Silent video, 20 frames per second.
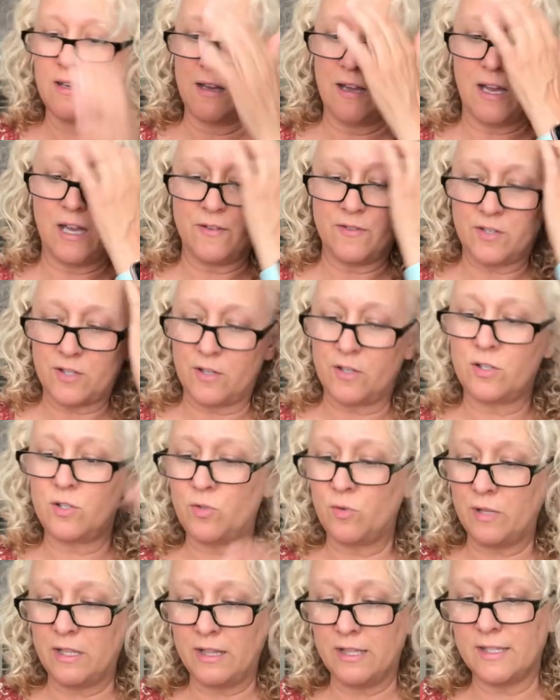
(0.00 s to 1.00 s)
I started
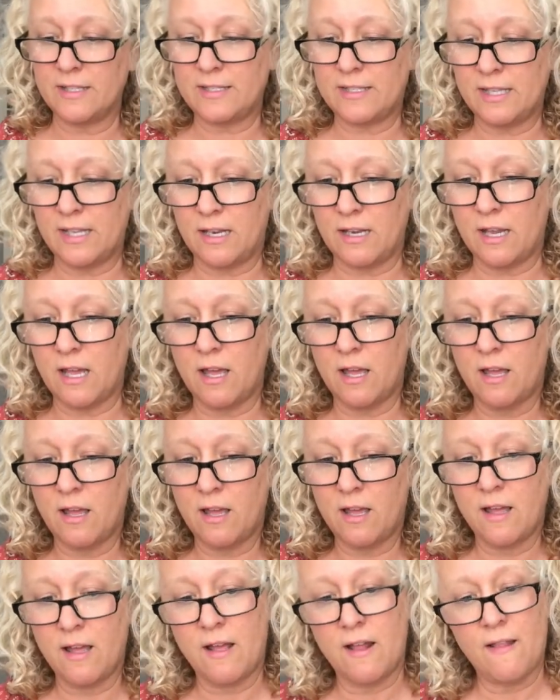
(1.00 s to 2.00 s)
doing this and
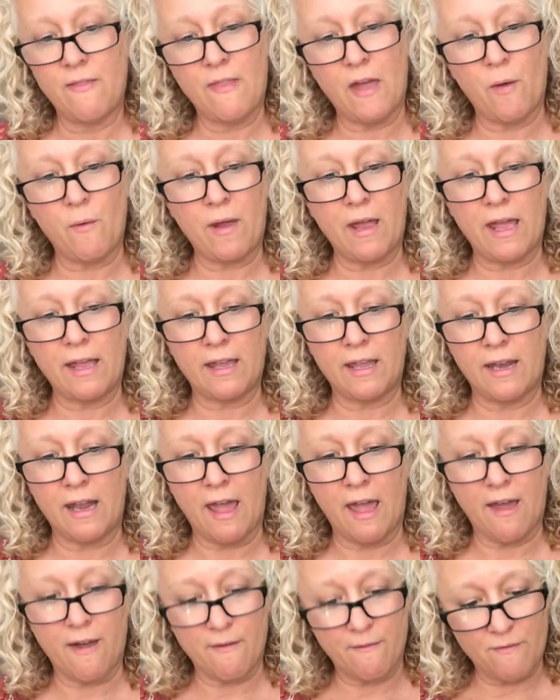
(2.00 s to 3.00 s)
that way I can
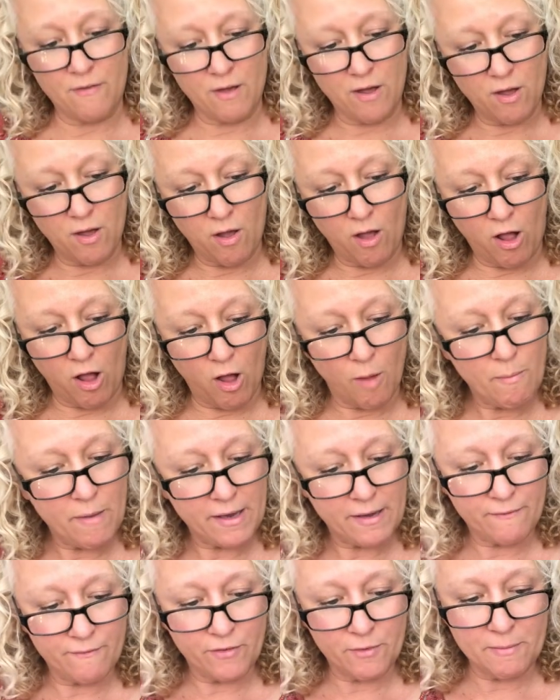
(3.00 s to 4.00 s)
have all my
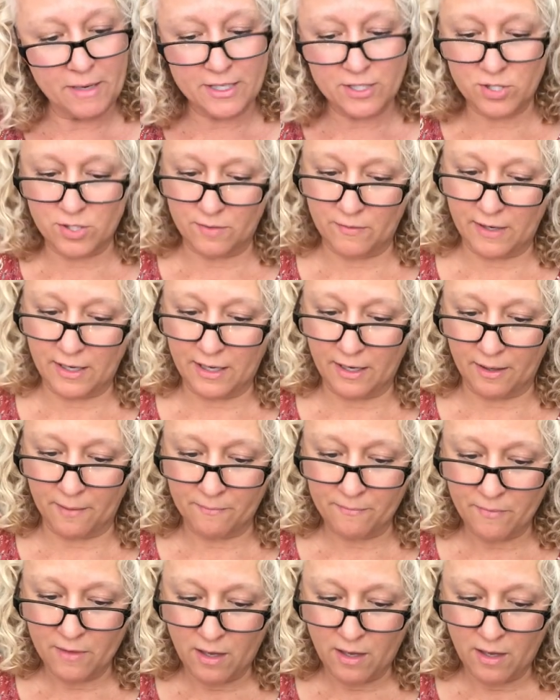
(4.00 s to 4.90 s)
information right here.